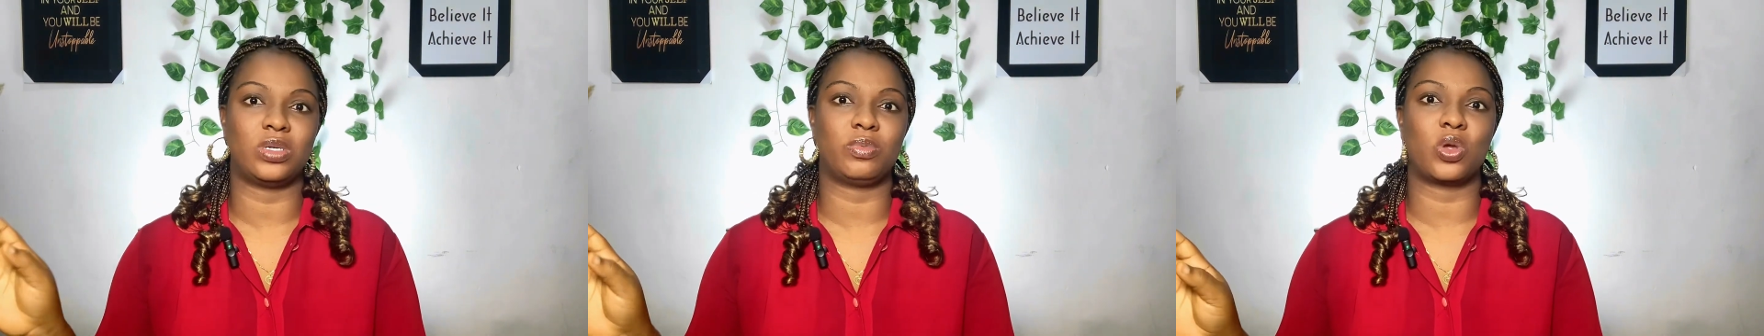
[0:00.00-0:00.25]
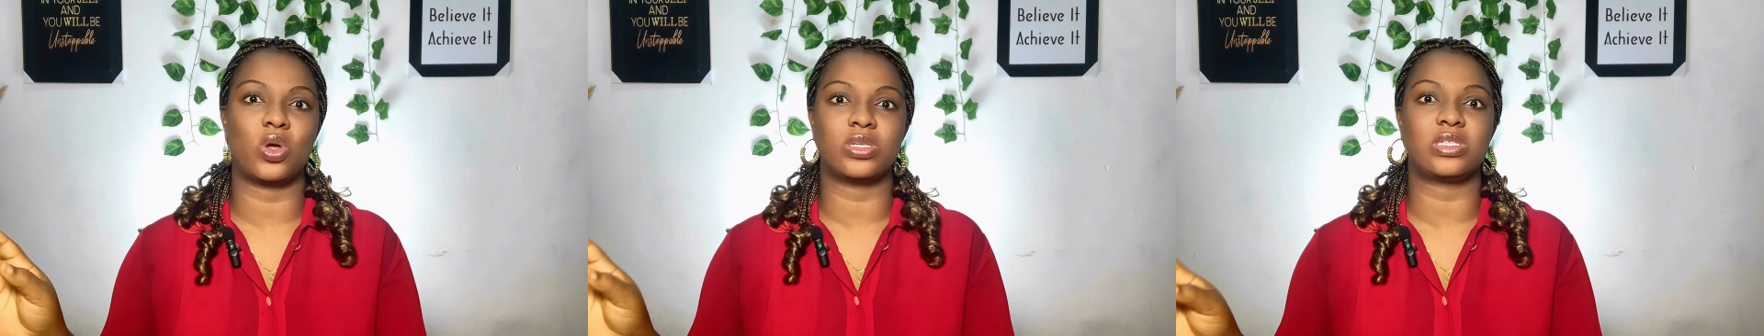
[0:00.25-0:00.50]

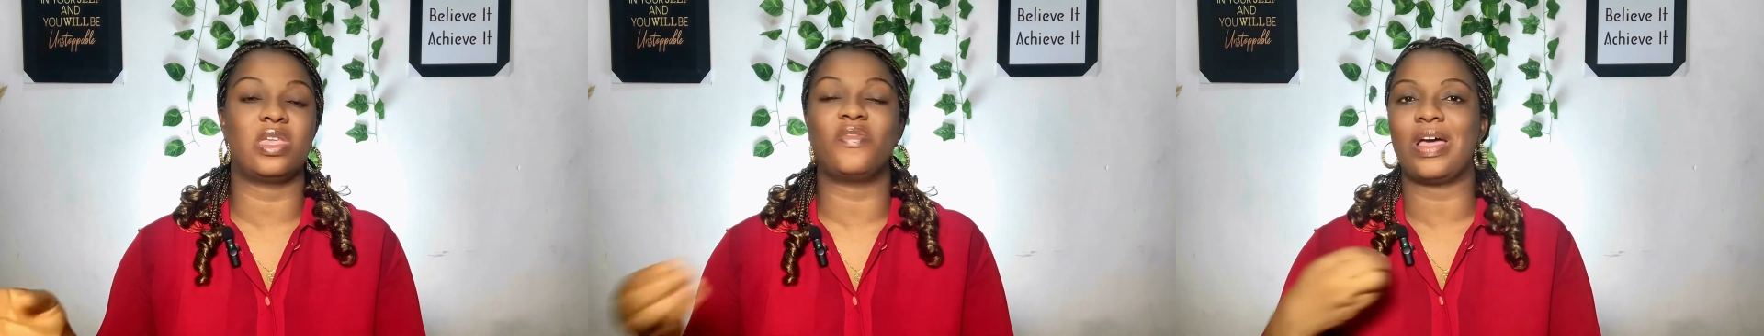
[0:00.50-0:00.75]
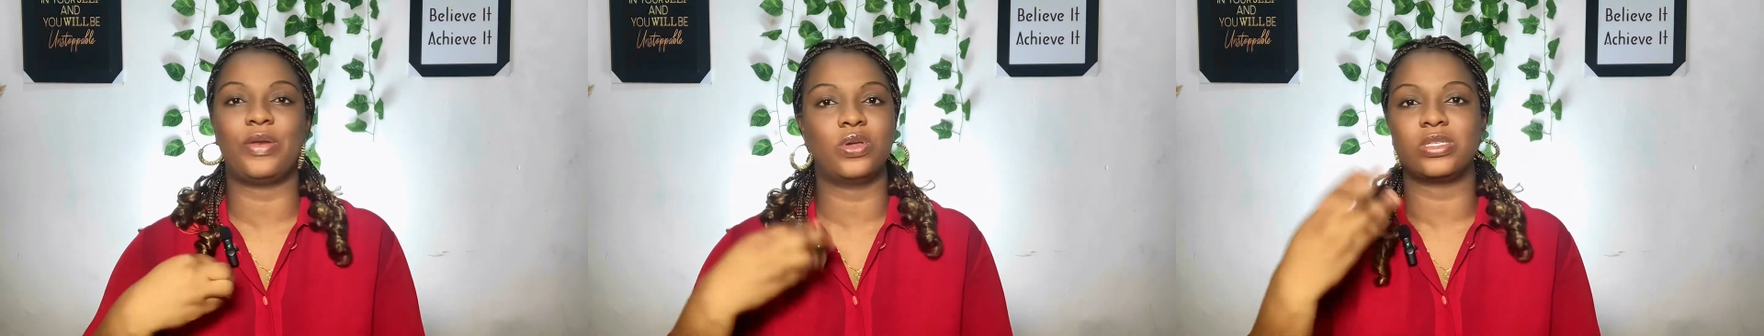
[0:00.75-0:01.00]
because if
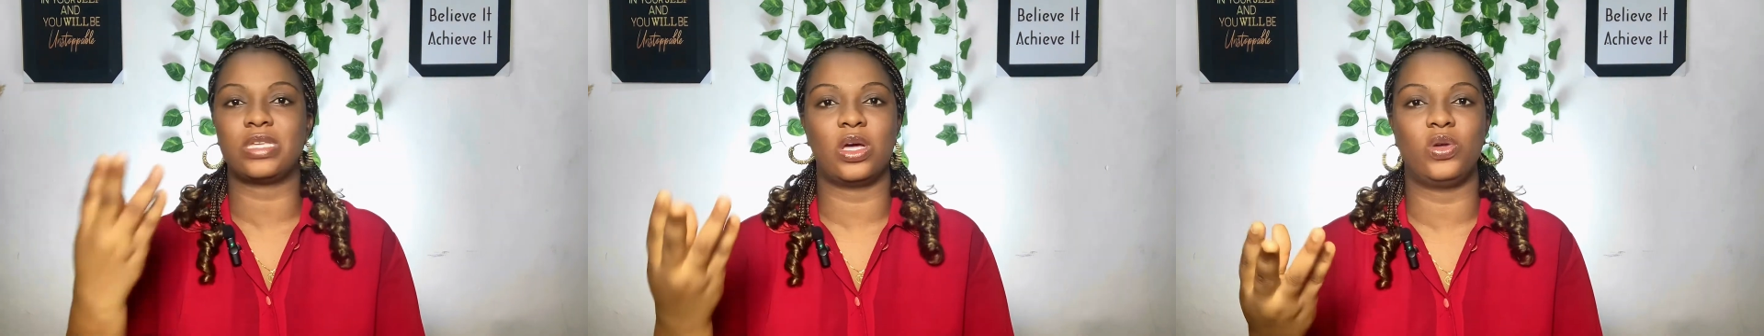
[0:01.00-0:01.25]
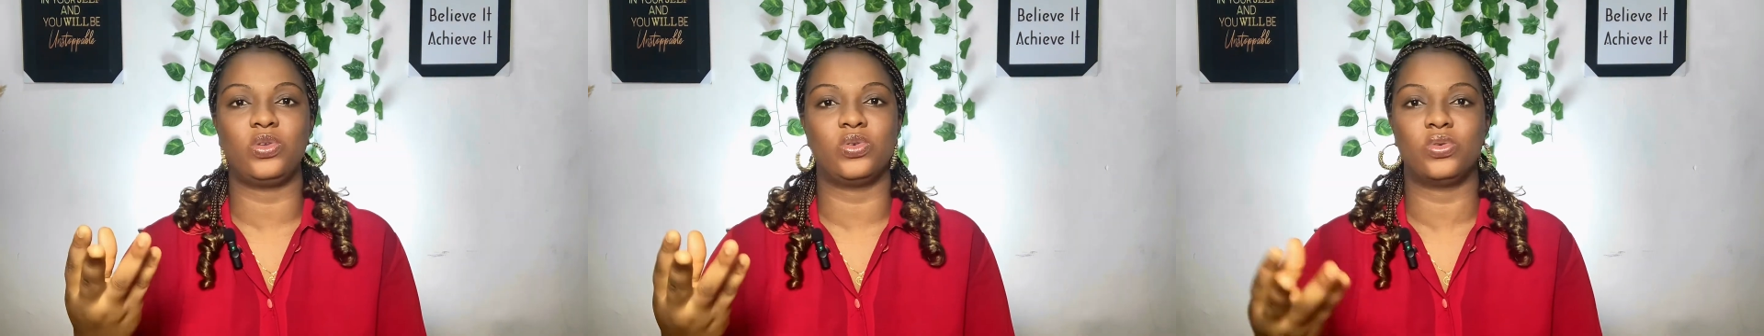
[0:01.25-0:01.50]
I no tell
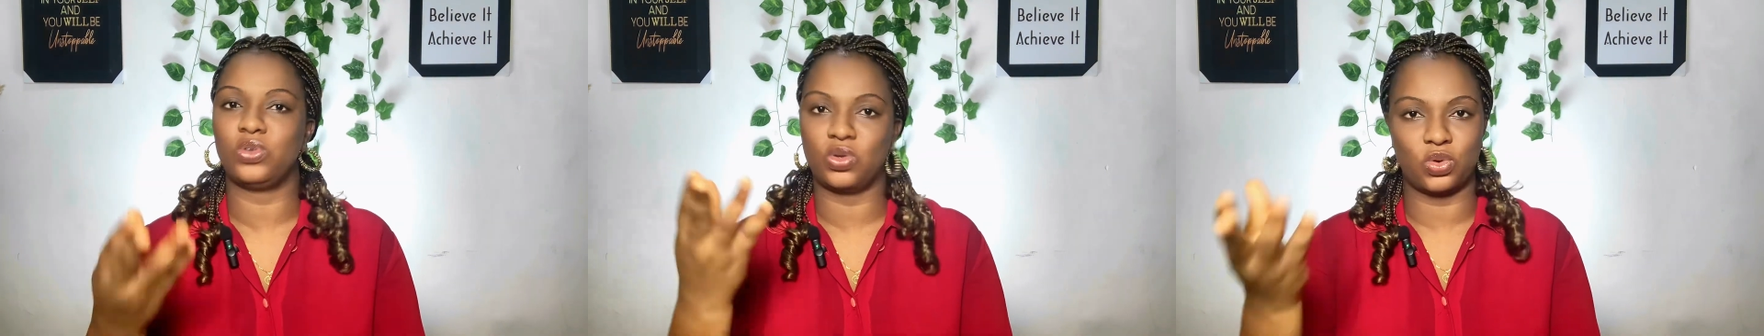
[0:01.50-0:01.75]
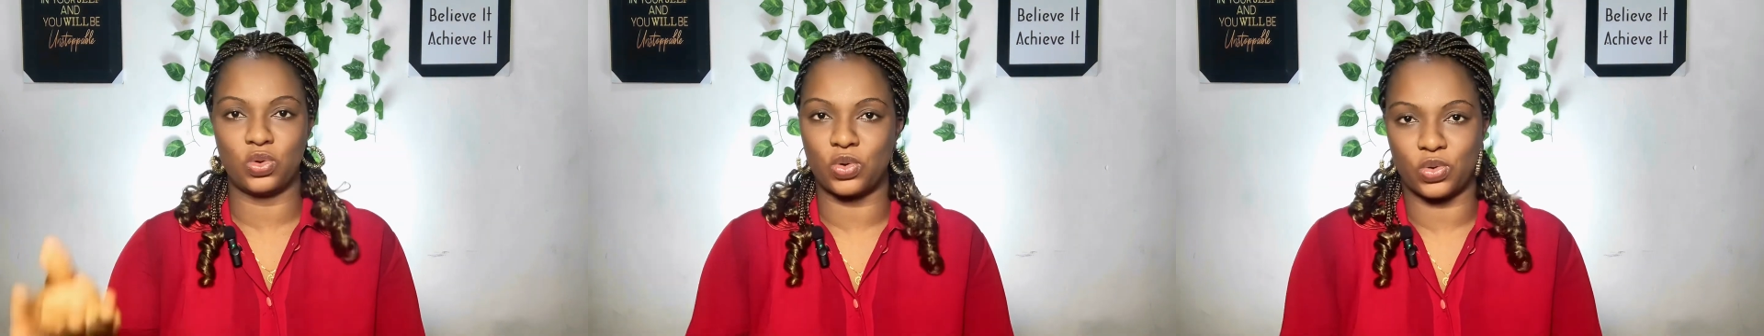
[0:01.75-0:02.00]
you, you
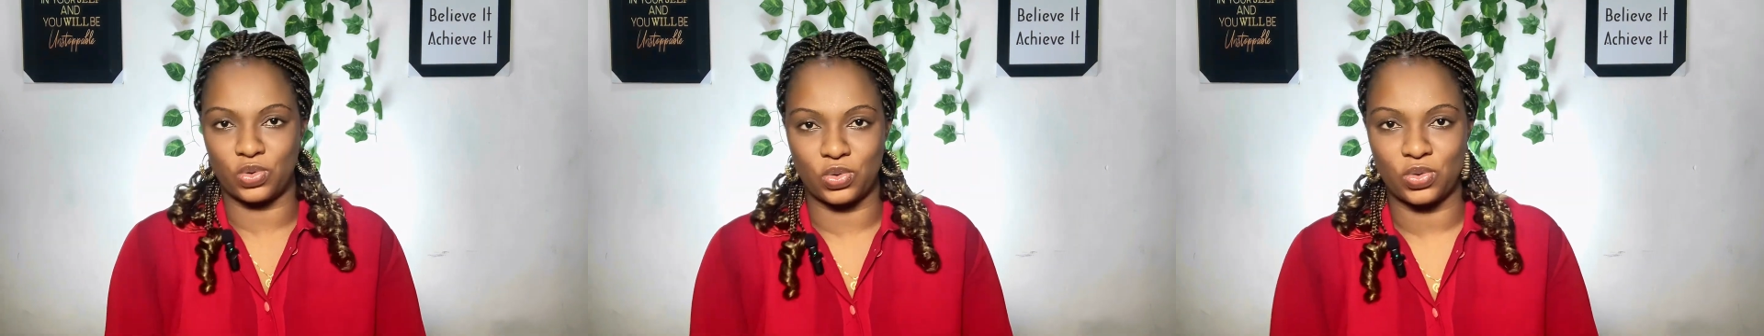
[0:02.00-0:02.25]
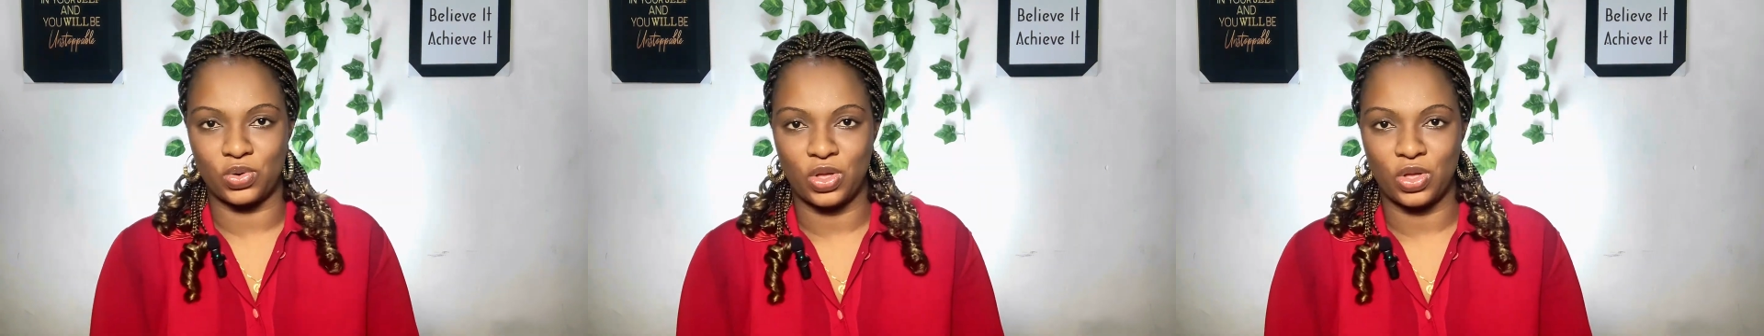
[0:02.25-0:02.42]
no go know.